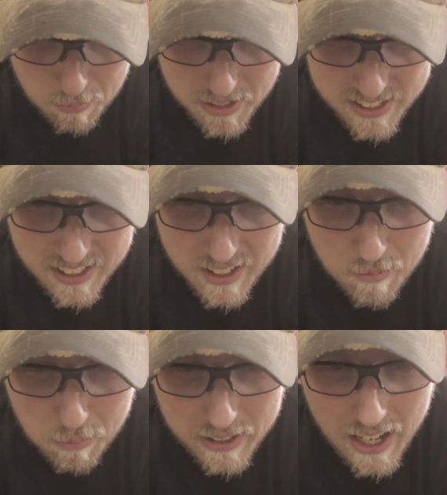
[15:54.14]
to be,
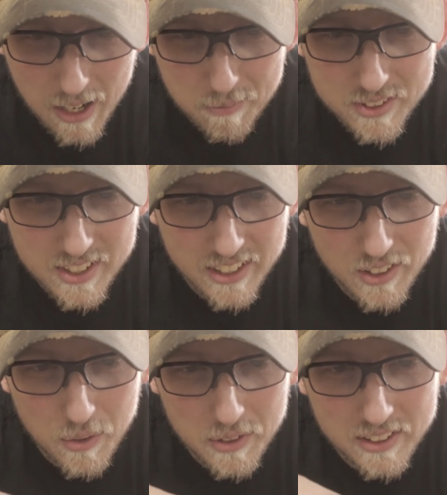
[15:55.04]
but yeah, I'm just gonna
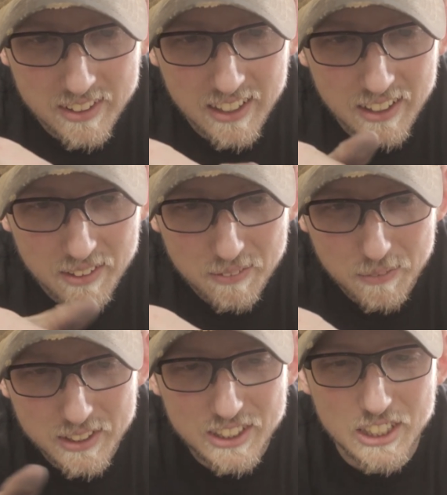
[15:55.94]
go and uh,
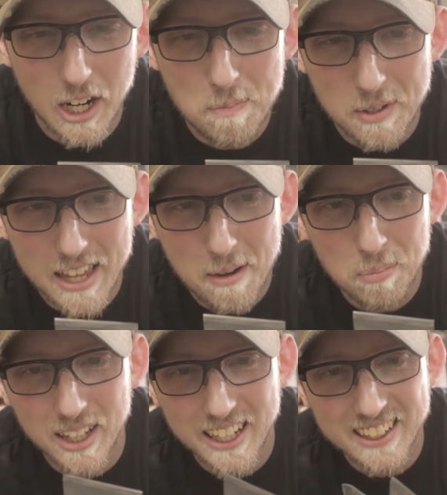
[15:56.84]
resharpen that
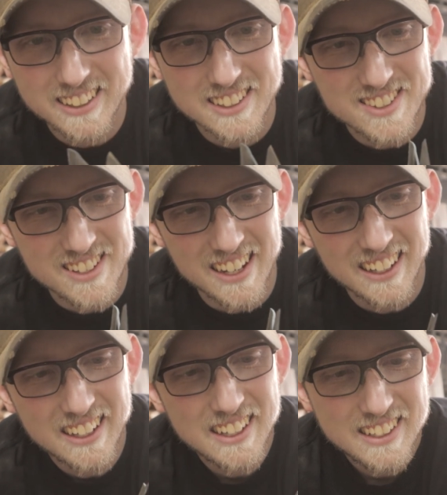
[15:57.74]
blade because
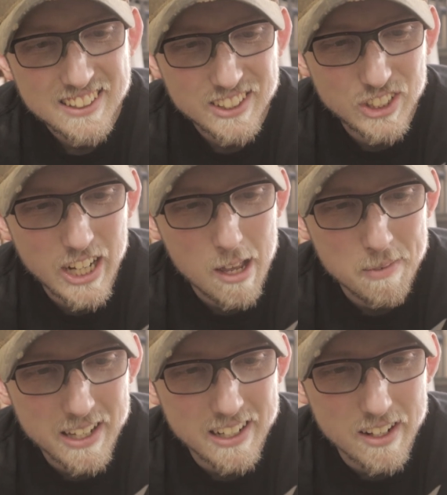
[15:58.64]
uh,
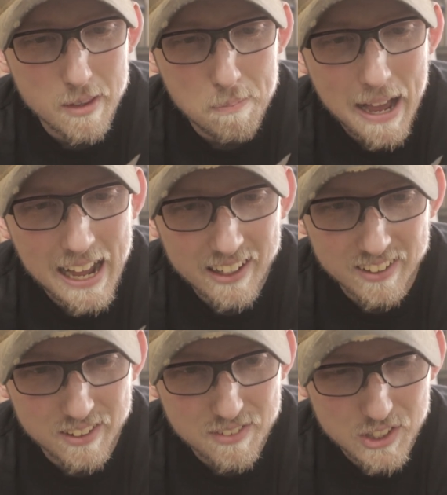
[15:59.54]
jamming it into the back
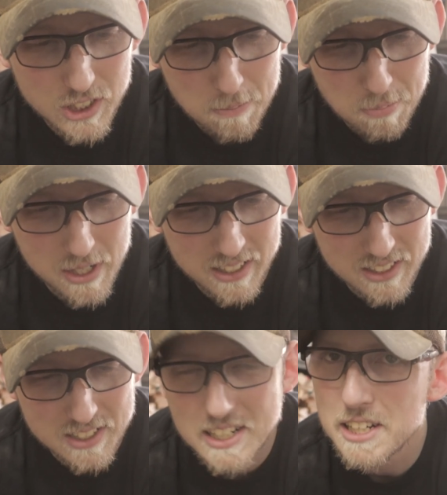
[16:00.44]
of the chip
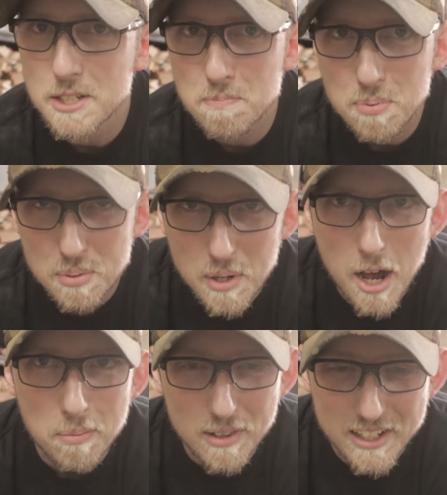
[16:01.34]
breaker is
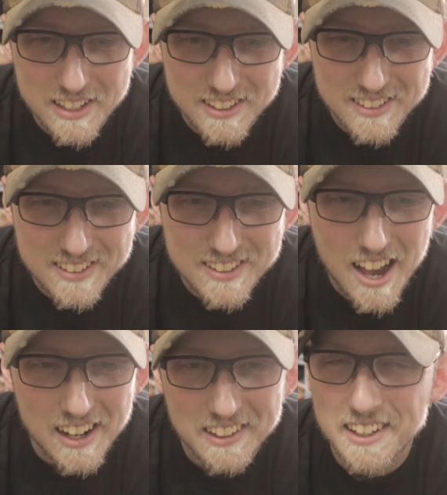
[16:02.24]
probably
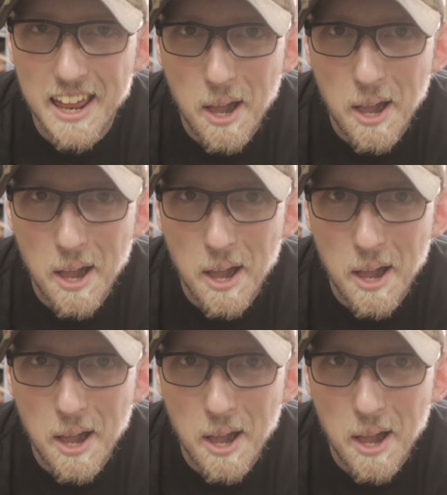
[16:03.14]
not gonna